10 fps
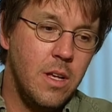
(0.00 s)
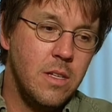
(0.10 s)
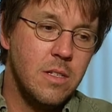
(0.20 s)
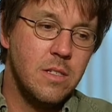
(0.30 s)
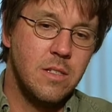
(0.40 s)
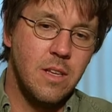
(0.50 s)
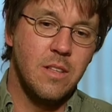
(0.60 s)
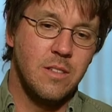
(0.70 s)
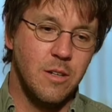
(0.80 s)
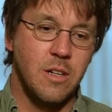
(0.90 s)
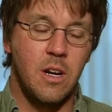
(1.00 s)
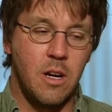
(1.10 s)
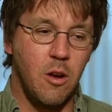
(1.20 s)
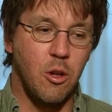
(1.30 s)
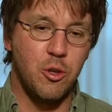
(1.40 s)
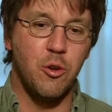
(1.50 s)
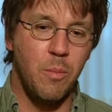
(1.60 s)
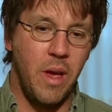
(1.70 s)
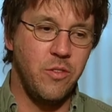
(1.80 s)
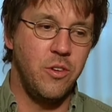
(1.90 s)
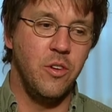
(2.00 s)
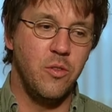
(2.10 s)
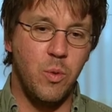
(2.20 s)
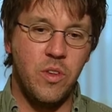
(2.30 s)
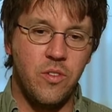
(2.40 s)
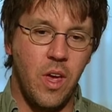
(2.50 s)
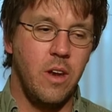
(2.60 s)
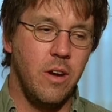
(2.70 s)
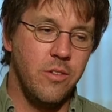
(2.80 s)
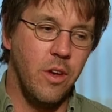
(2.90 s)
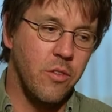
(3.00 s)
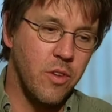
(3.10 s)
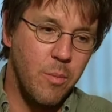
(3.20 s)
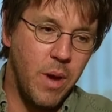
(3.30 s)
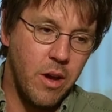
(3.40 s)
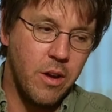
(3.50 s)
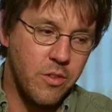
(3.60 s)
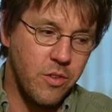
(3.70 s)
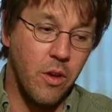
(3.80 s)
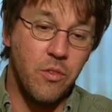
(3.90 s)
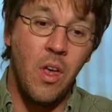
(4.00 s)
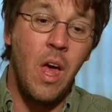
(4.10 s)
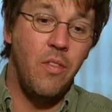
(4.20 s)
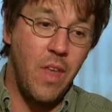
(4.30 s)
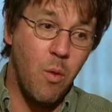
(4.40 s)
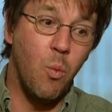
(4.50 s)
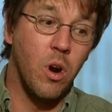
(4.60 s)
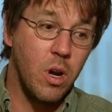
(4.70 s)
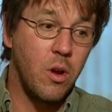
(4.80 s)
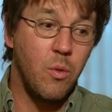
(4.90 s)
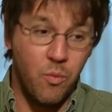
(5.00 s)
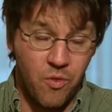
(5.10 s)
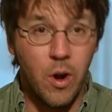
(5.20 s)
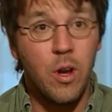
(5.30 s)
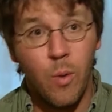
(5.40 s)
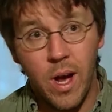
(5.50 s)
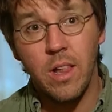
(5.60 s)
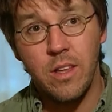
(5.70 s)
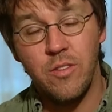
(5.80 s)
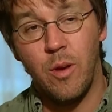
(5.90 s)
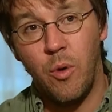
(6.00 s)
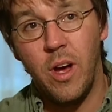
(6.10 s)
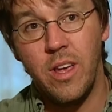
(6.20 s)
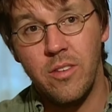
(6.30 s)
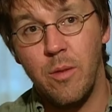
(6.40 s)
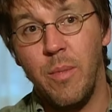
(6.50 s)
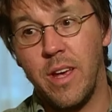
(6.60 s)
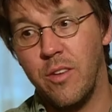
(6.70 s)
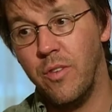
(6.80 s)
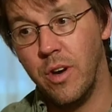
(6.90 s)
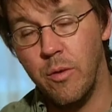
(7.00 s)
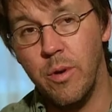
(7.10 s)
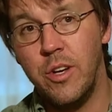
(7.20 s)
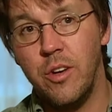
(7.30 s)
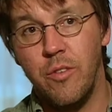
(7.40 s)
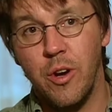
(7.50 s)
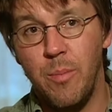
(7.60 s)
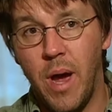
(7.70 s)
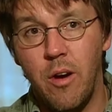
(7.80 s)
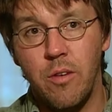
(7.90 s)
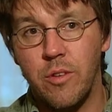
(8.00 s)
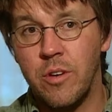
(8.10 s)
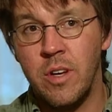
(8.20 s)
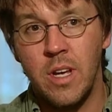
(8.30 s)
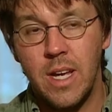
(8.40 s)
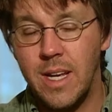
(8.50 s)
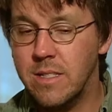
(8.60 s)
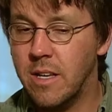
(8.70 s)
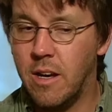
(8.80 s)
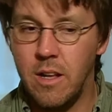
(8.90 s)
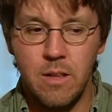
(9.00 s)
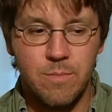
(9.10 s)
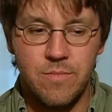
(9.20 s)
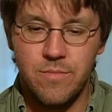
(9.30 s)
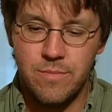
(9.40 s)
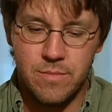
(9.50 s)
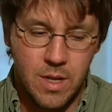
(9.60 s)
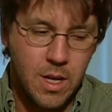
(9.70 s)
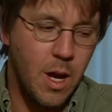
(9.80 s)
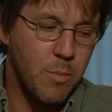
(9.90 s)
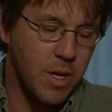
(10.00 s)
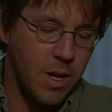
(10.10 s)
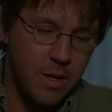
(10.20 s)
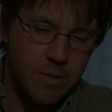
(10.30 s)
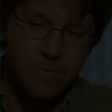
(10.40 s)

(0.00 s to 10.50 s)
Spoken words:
certain cultural messages we send ourselves about ourselves that work very well in some ways and make us very rich and very powerful. It's all complicated.